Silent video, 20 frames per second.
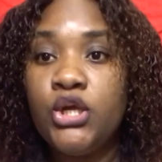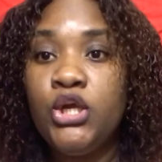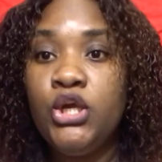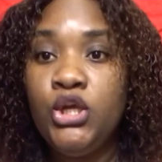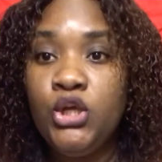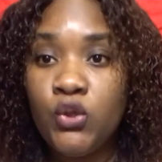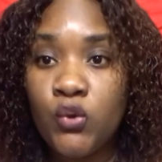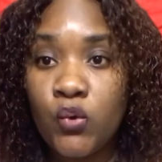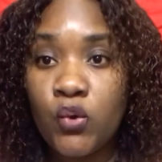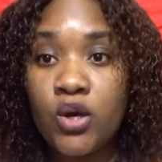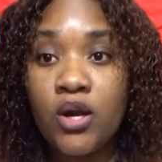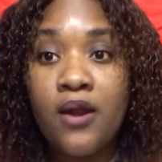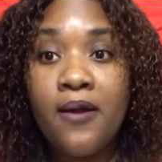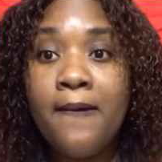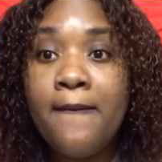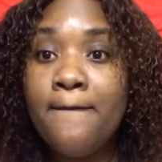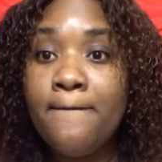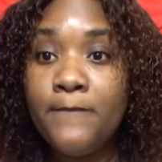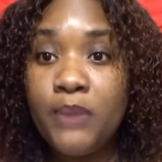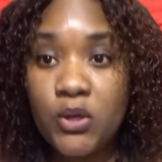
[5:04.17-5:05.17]
your
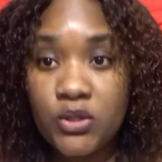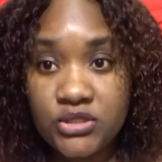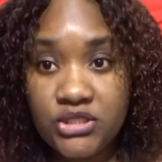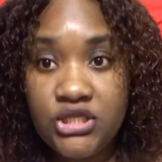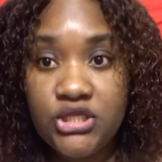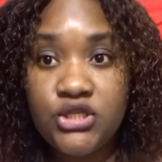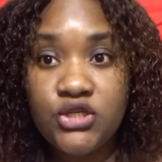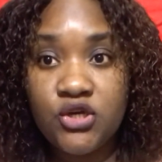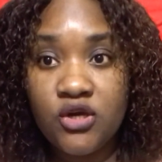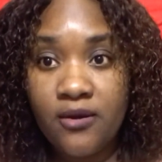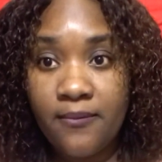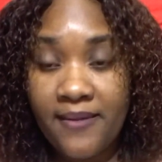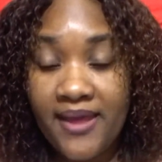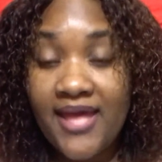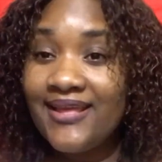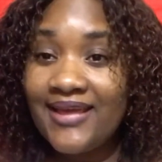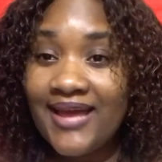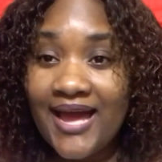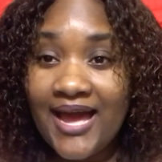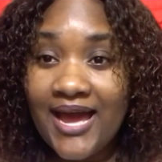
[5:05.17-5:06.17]
Boxycharm.
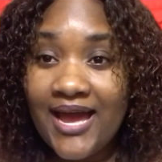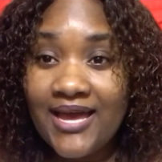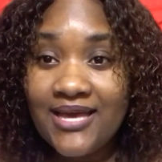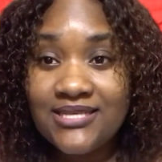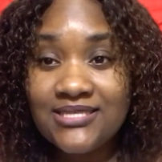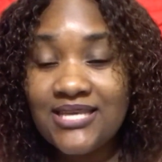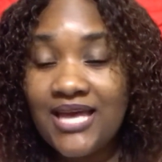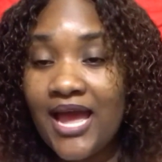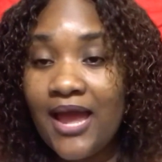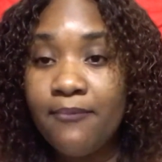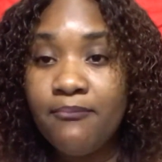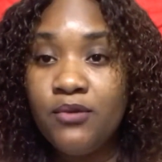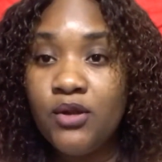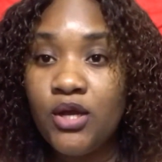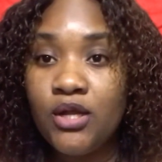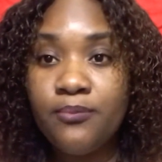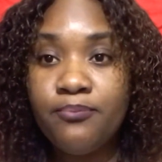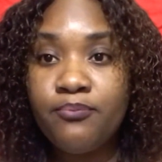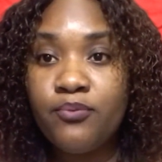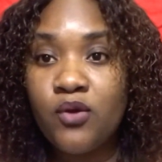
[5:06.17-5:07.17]
And guys, I'm
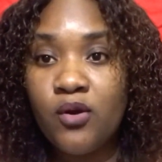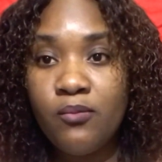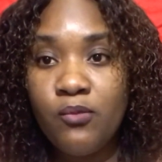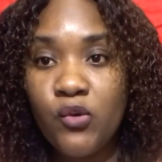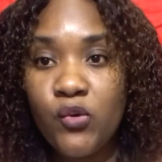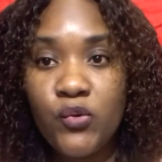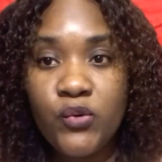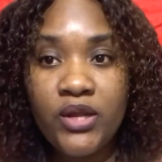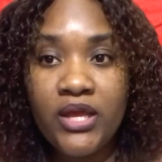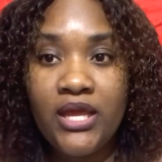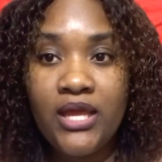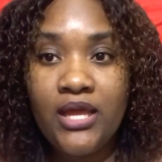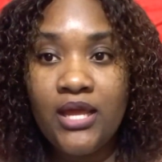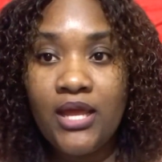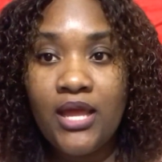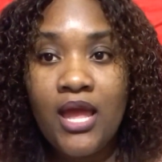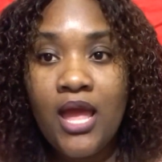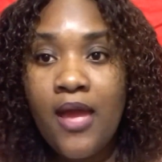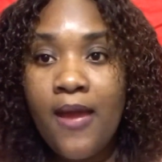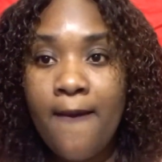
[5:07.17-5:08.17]
not
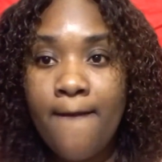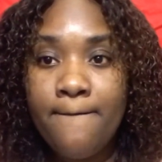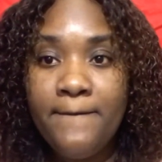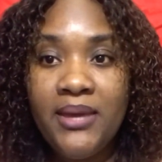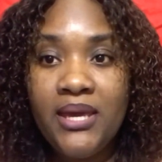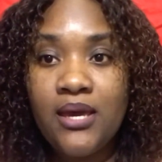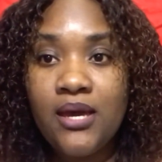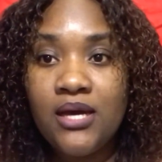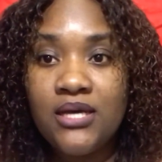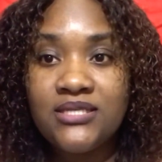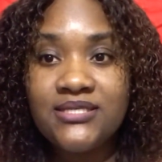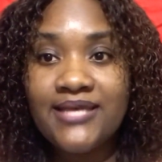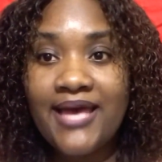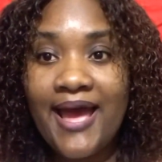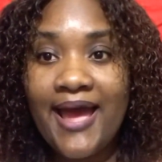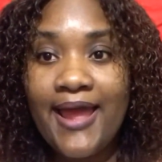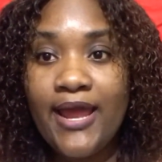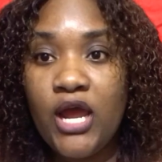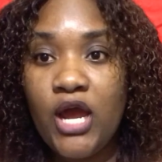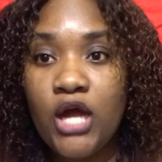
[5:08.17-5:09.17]
promoting because
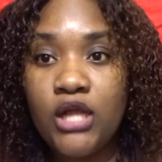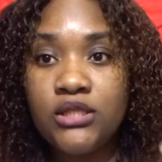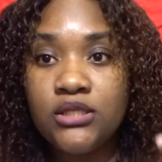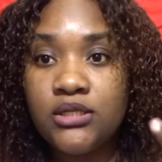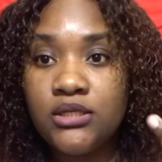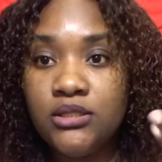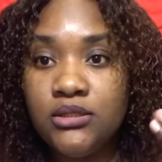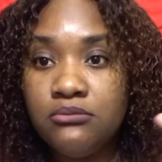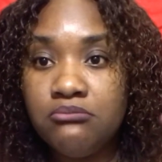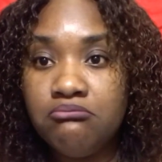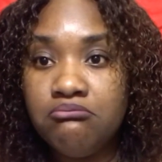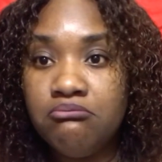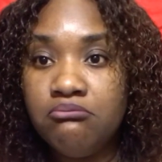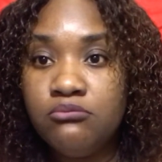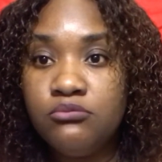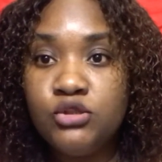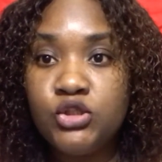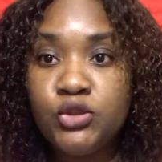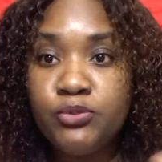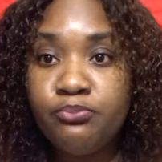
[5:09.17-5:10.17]
I got
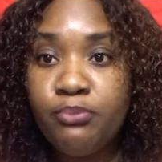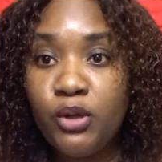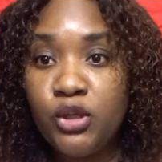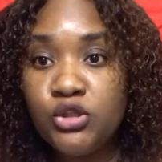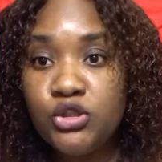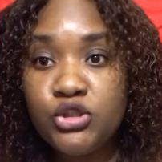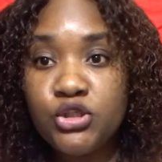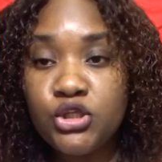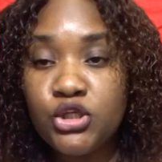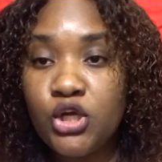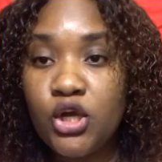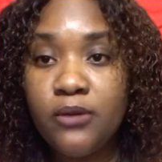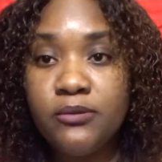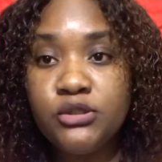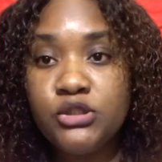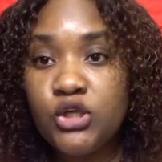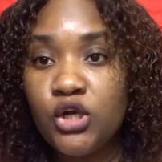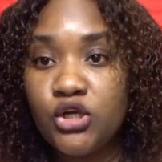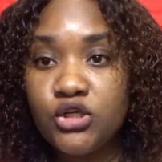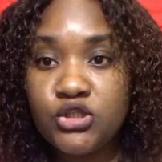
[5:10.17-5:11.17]
sponsored
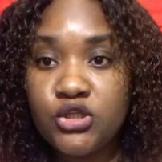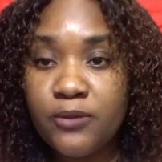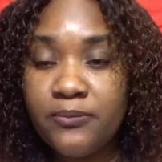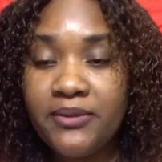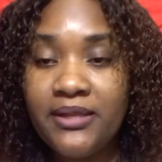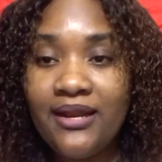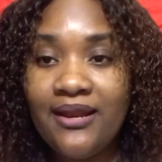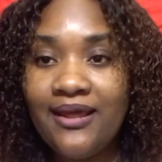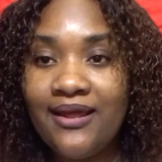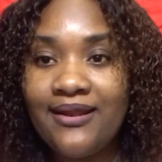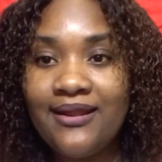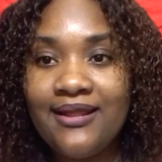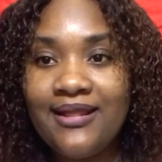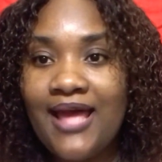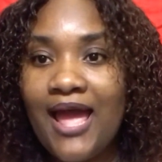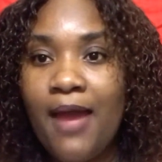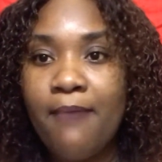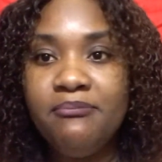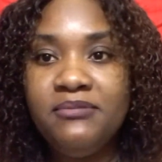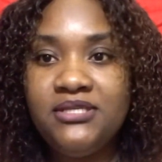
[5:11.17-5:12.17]
or something like that.
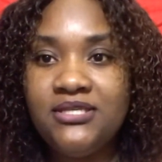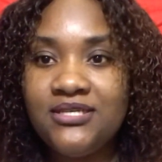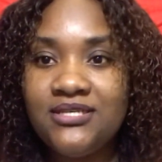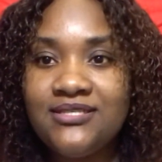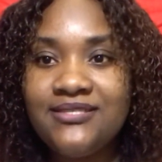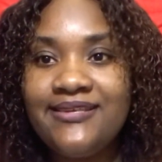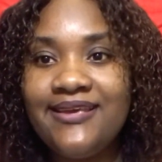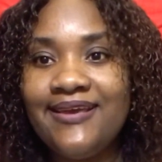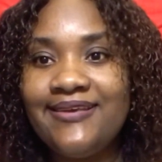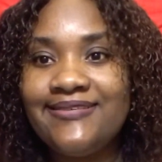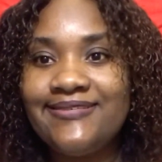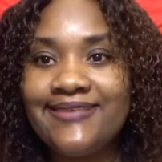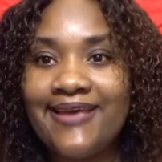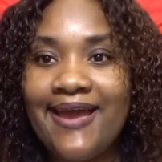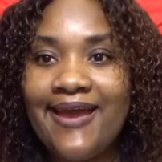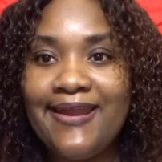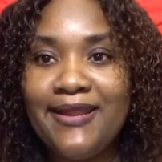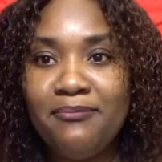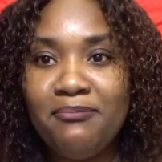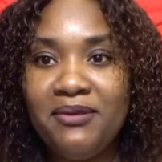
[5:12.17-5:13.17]
I'm just
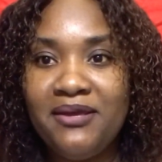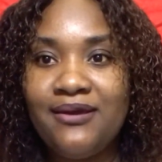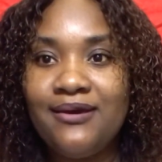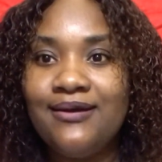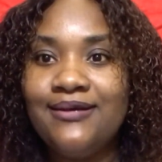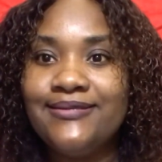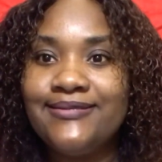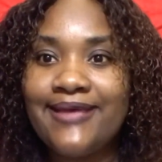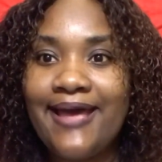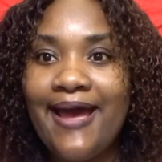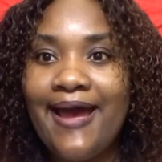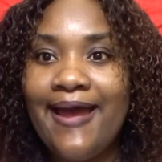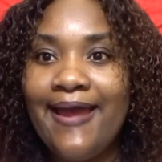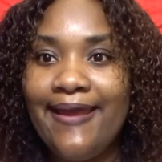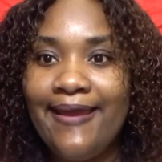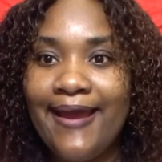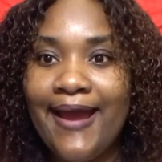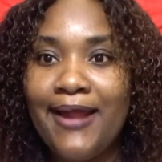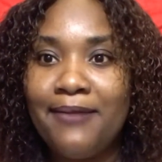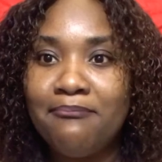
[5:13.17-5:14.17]
excited because I
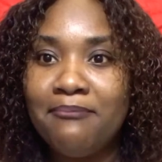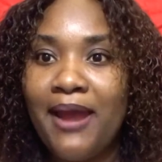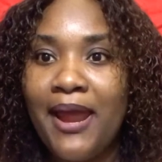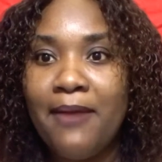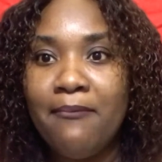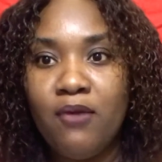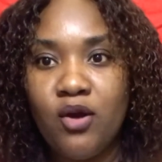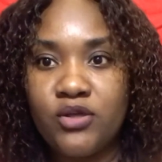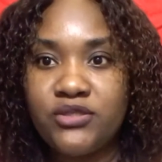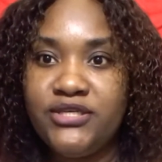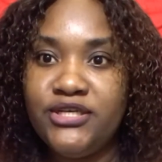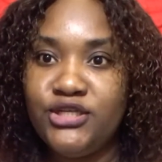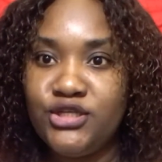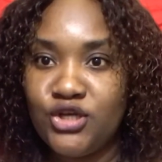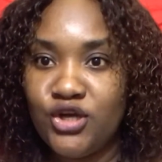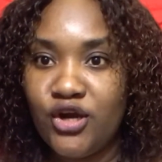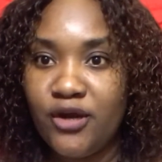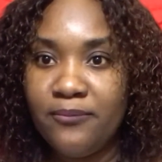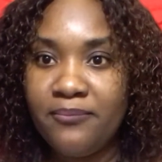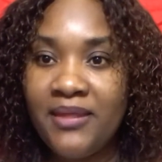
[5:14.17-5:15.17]
got my
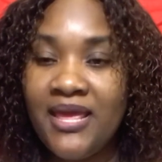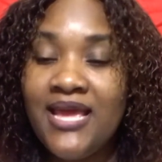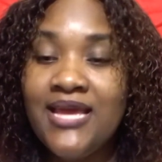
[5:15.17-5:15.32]
Boxycharm.